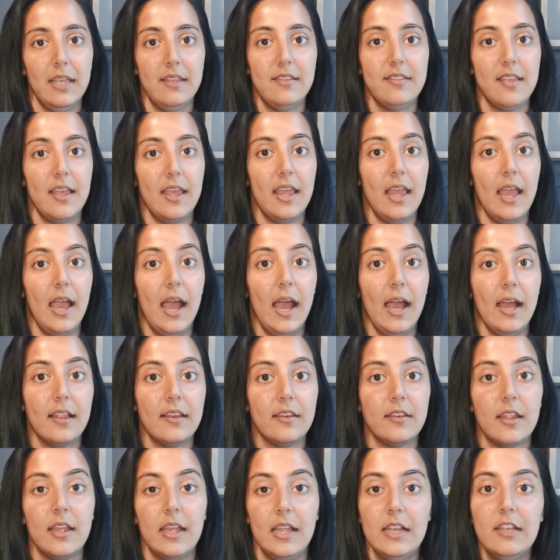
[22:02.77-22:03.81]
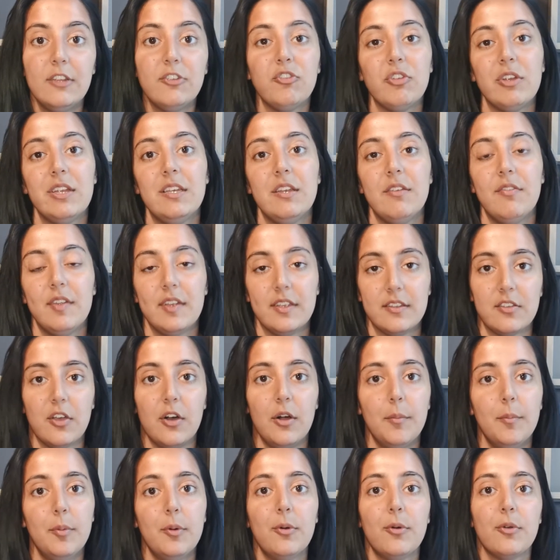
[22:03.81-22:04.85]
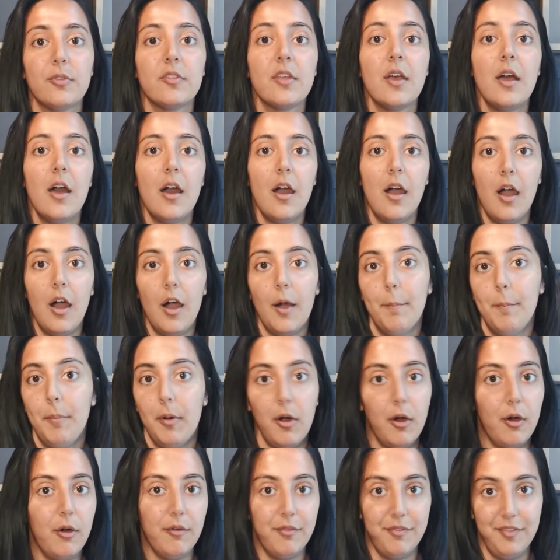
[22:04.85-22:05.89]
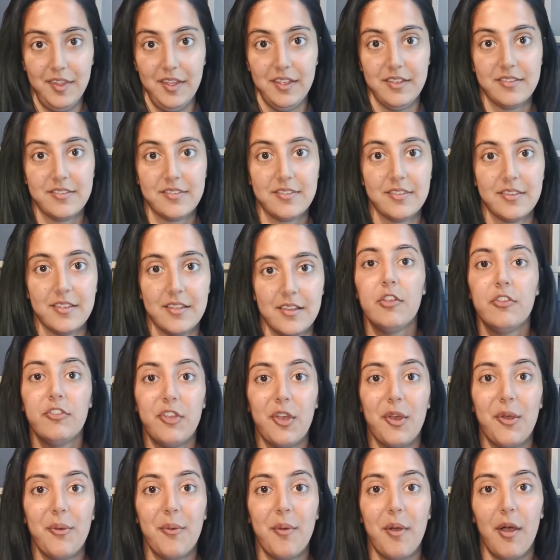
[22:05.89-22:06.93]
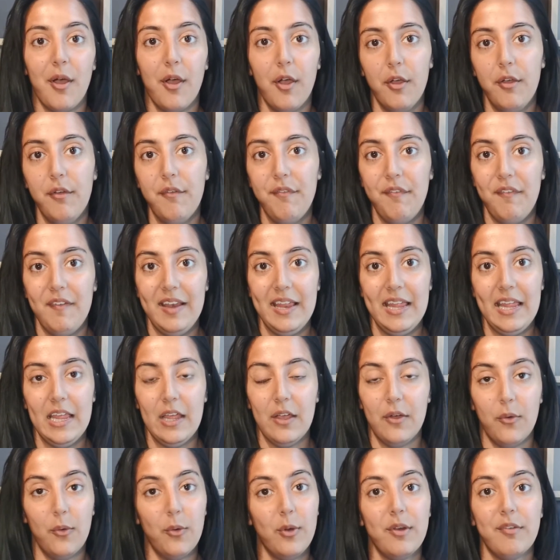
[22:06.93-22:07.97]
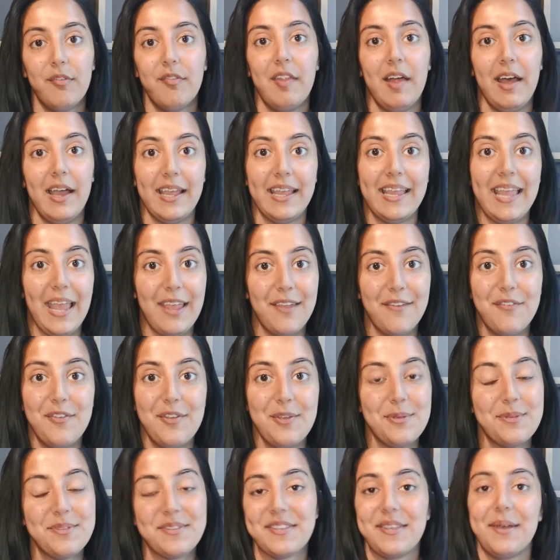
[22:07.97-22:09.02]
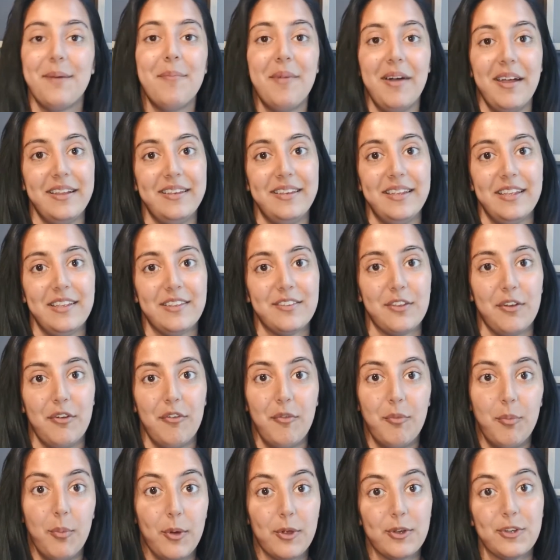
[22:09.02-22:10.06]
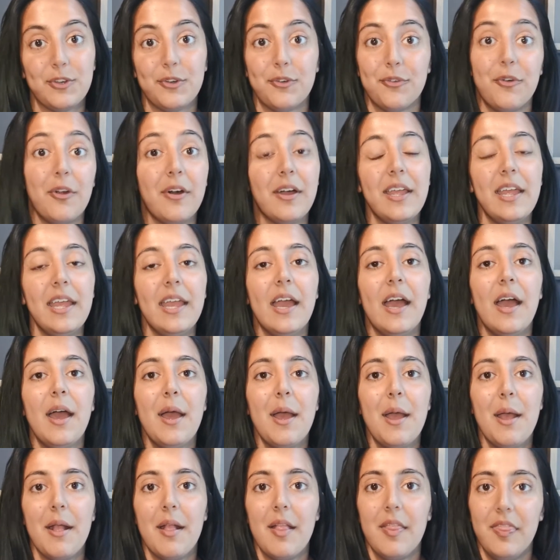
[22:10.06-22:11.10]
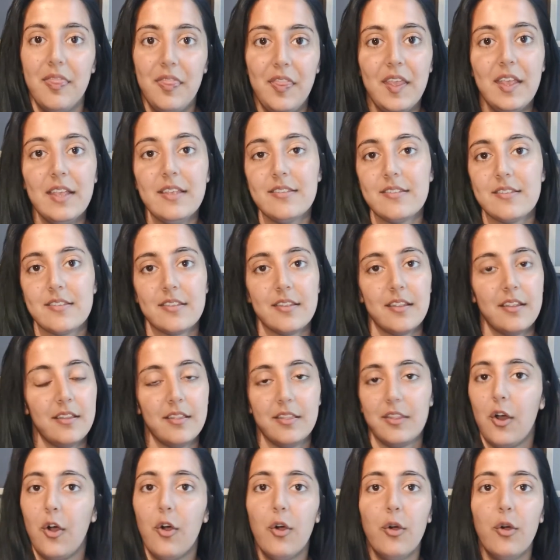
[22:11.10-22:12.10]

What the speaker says: essay, and illustrative examples are part of this. So hopefully all of that gave you some ideas of what to write. The